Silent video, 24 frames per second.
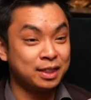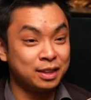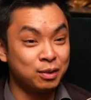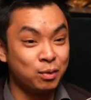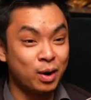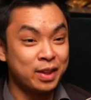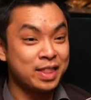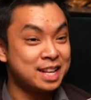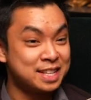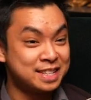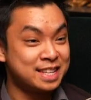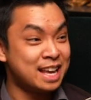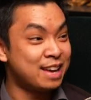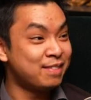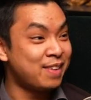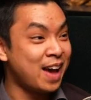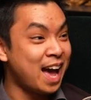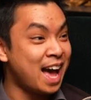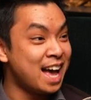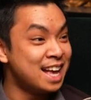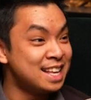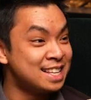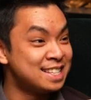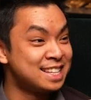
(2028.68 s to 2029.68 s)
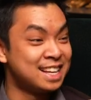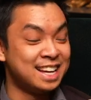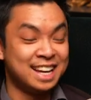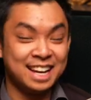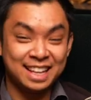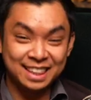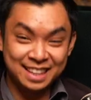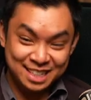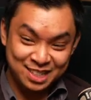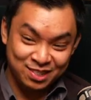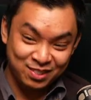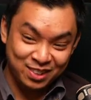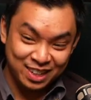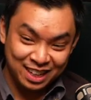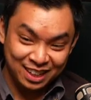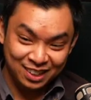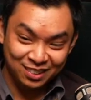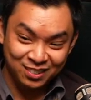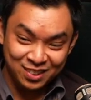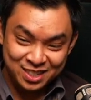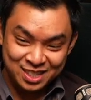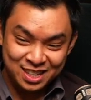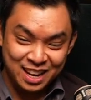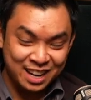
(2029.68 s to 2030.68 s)
the one that Sev has. This is what it
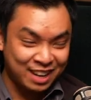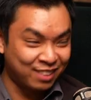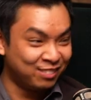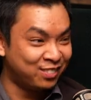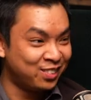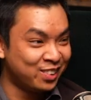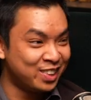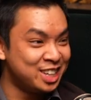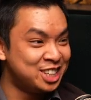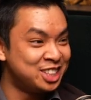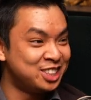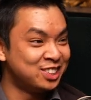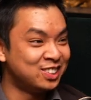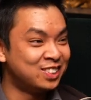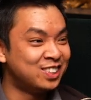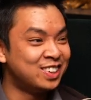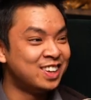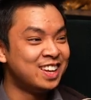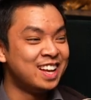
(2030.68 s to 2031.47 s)
looks like, I'm pretty sure.